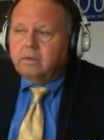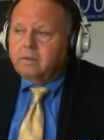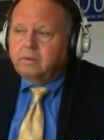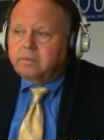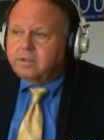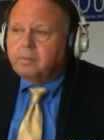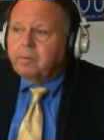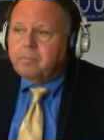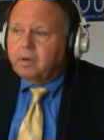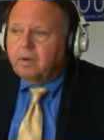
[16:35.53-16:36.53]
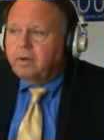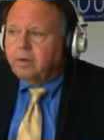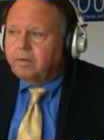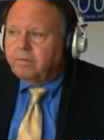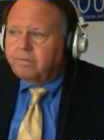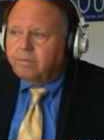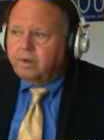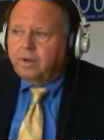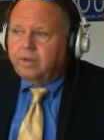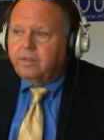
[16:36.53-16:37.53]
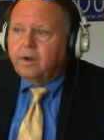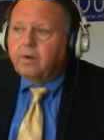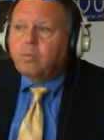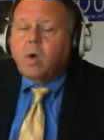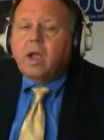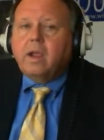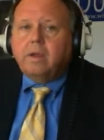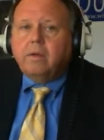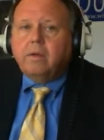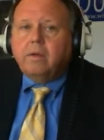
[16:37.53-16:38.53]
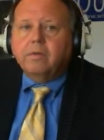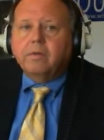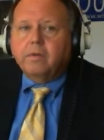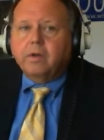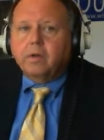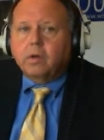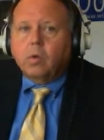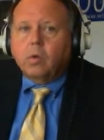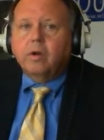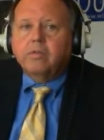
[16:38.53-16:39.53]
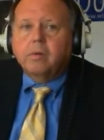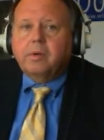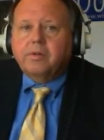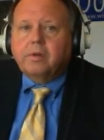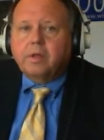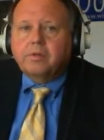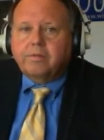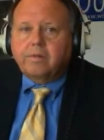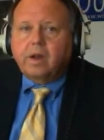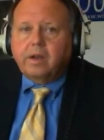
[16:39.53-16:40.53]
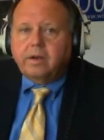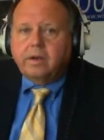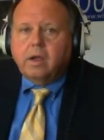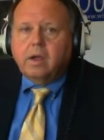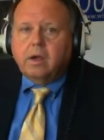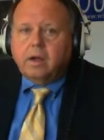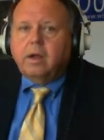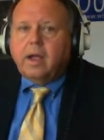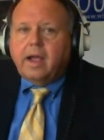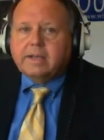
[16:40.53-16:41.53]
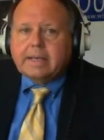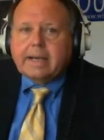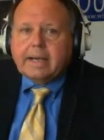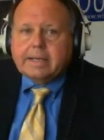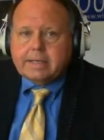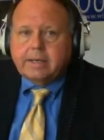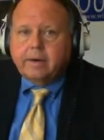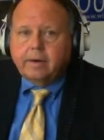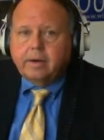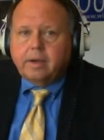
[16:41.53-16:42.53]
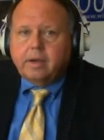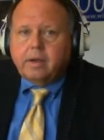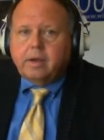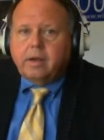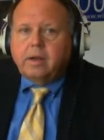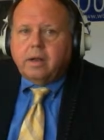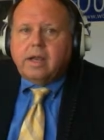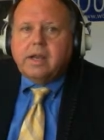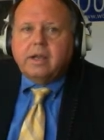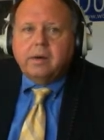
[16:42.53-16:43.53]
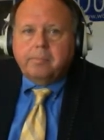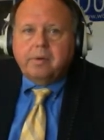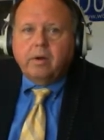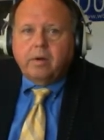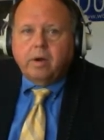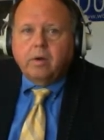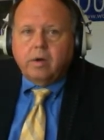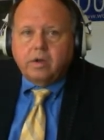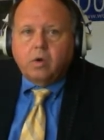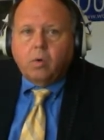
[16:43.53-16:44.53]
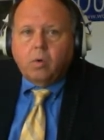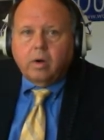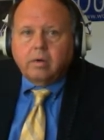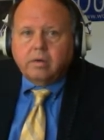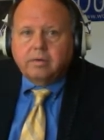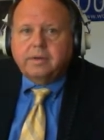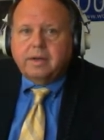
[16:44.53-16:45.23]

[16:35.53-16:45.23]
uh, simply because there are ways, if a, if a lawyer from another state has a case here, he can appear here in court